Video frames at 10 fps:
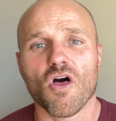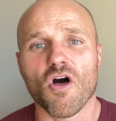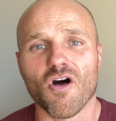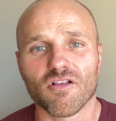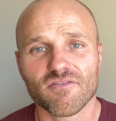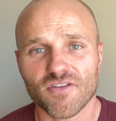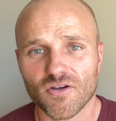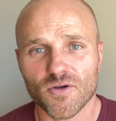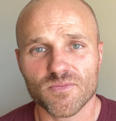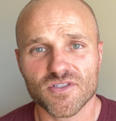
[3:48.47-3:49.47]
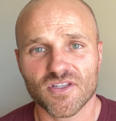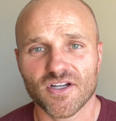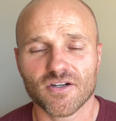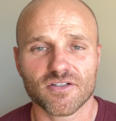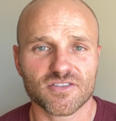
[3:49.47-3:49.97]
All of the homes in
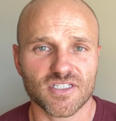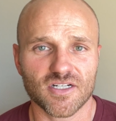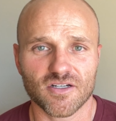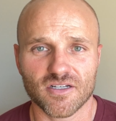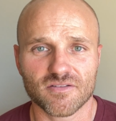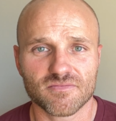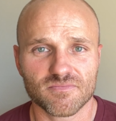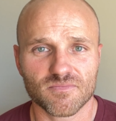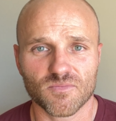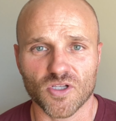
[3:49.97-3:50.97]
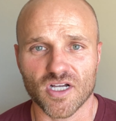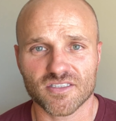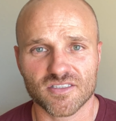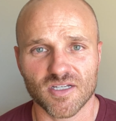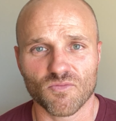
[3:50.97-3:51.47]
there are set on block
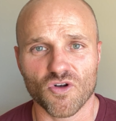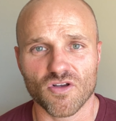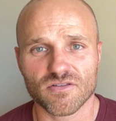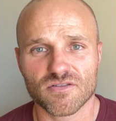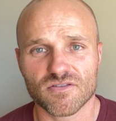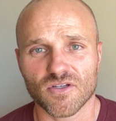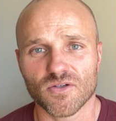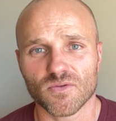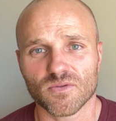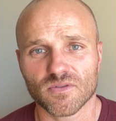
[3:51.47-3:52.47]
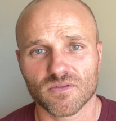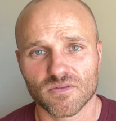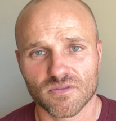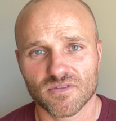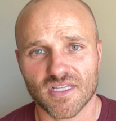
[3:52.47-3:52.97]
stem walls, so
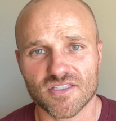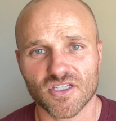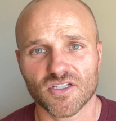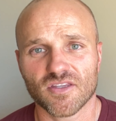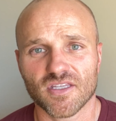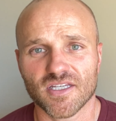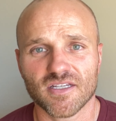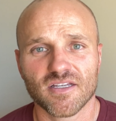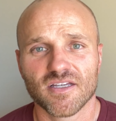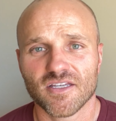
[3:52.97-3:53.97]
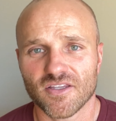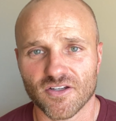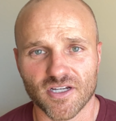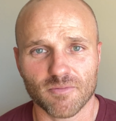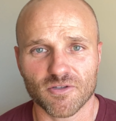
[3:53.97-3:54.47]
that's a good thing.
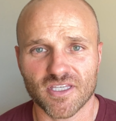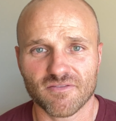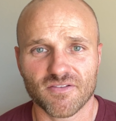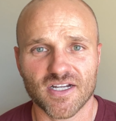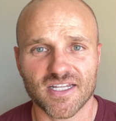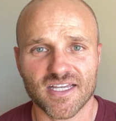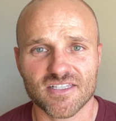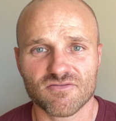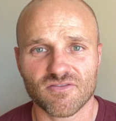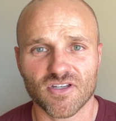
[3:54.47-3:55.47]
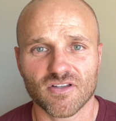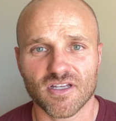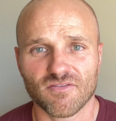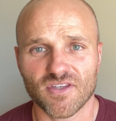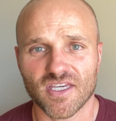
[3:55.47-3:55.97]
They're able to get financed. We've done a
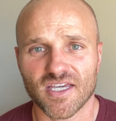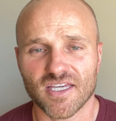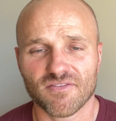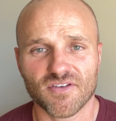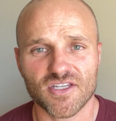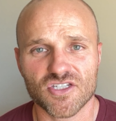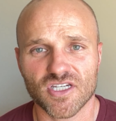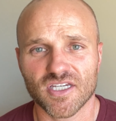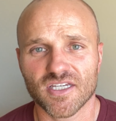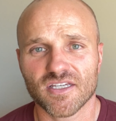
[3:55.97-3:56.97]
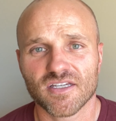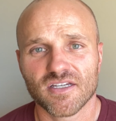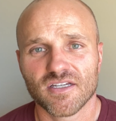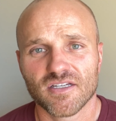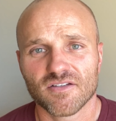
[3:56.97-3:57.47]
lot of VA, FHA
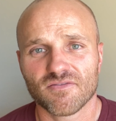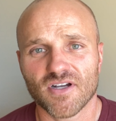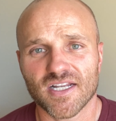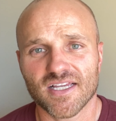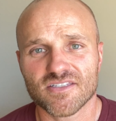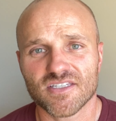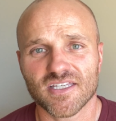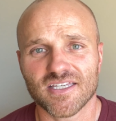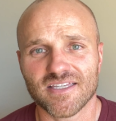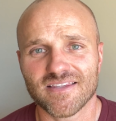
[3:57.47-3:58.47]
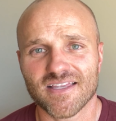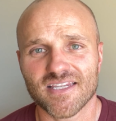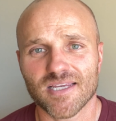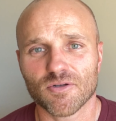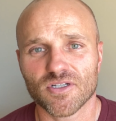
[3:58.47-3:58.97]
financing in that
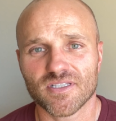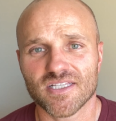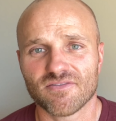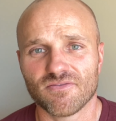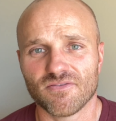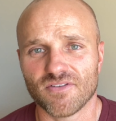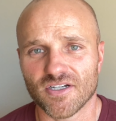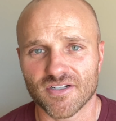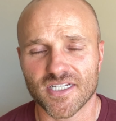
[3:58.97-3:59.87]
neighborhood. That's very